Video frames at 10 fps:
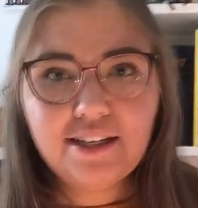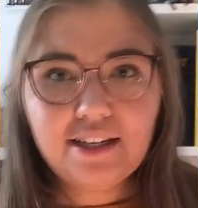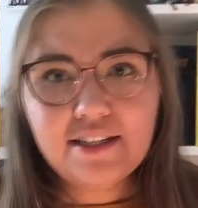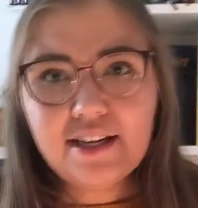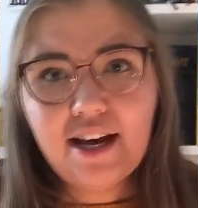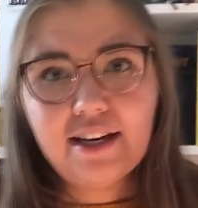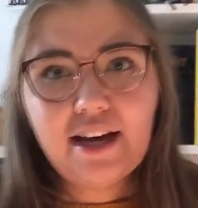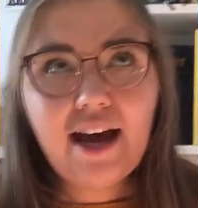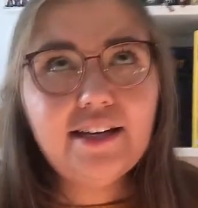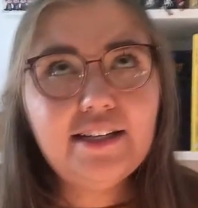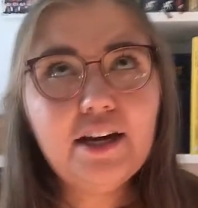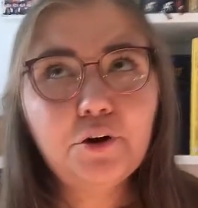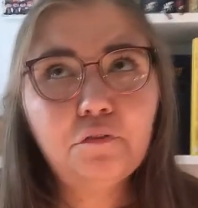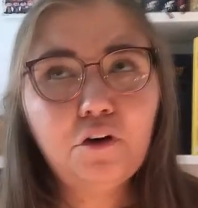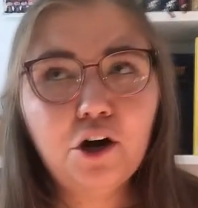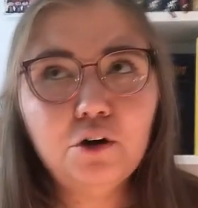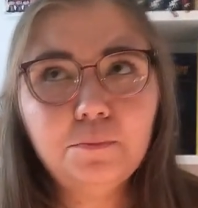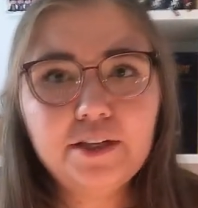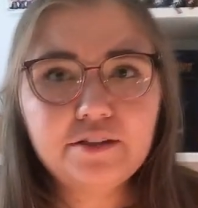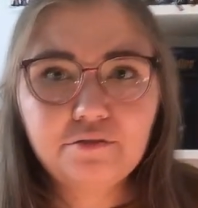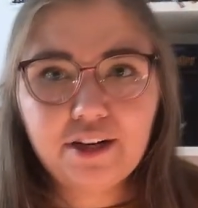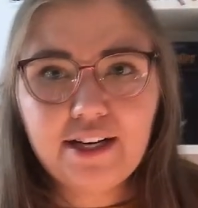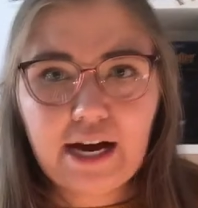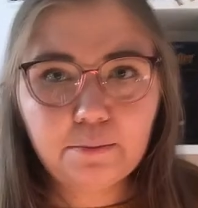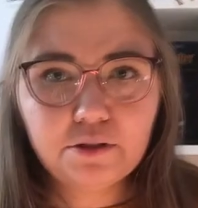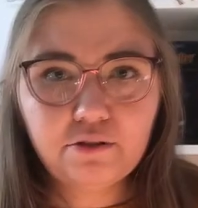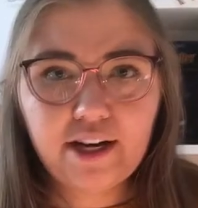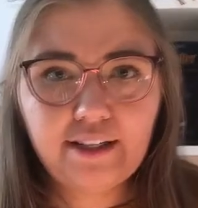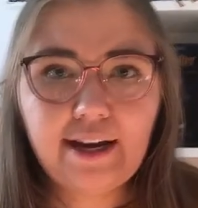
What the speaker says: this idea of home is really abstract,